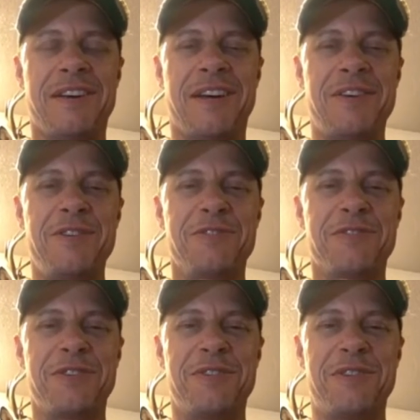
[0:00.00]
I
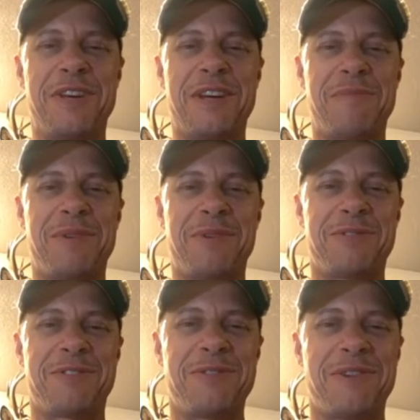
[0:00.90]
usually do that, but it
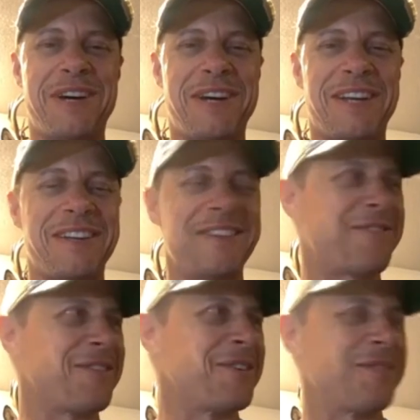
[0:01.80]
was too hot
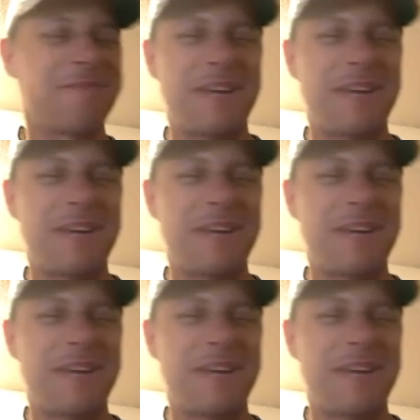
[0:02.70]
for.